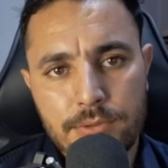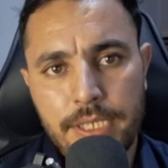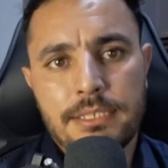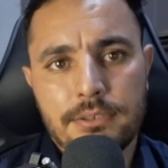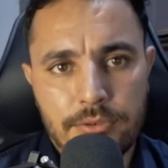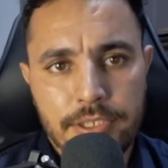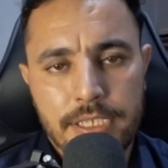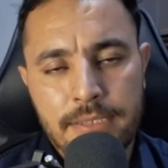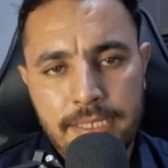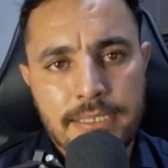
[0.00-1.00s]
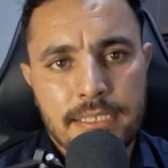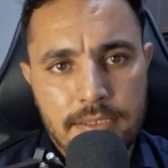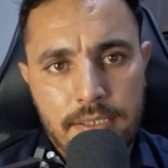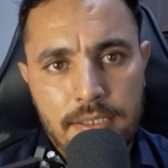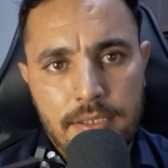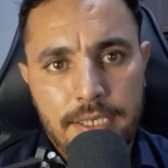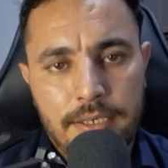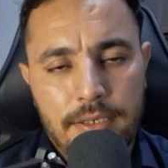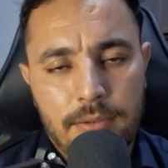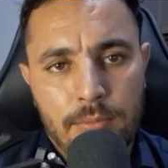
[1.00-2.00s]
created or he invented
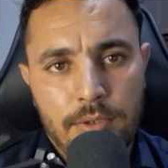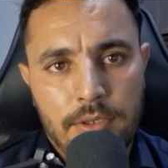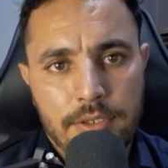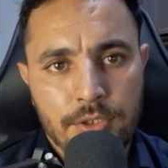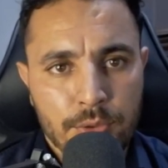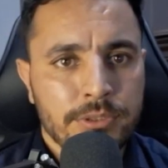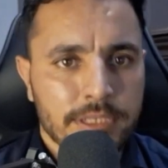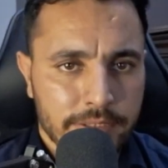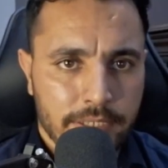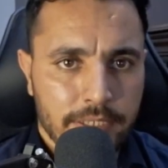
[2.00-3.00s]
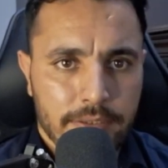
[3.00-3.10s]
were using